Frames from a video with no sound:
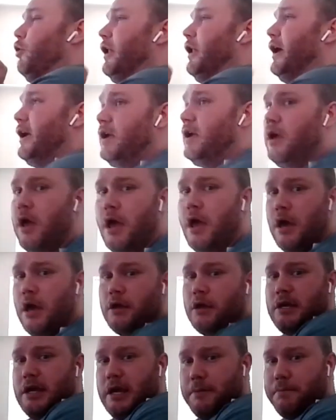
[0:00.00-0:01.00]
pulling,
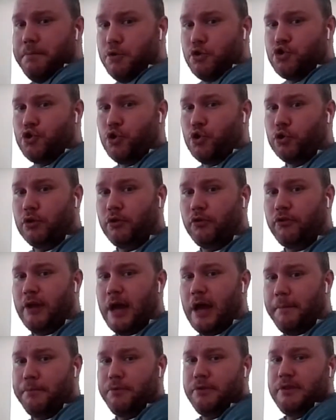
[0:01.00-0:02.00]
keep your shoulders
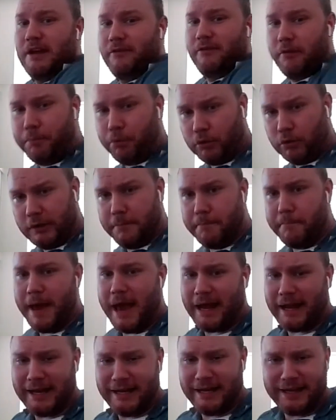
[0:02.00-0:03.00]
up, never pull them
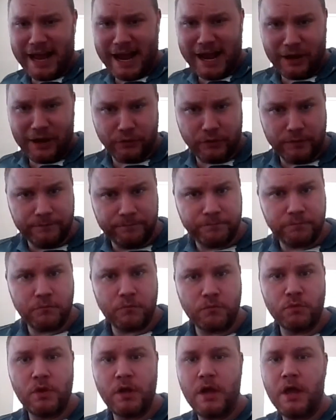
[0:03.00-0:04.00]
back and down.
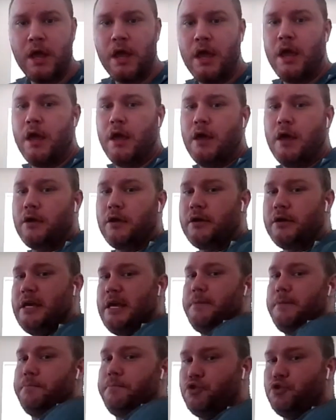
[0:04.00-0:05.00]

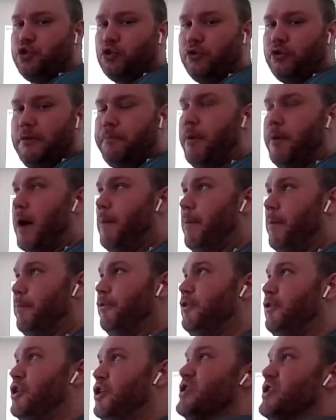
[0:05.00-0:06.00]
Keep your shoulders in proper
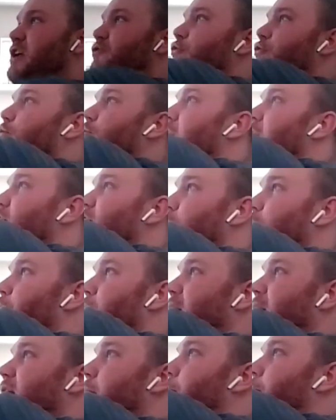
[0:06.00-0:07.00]
position as you as you
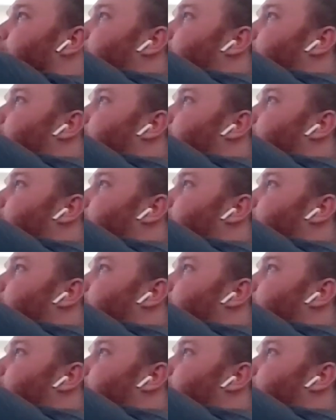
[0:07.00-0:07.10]
pick the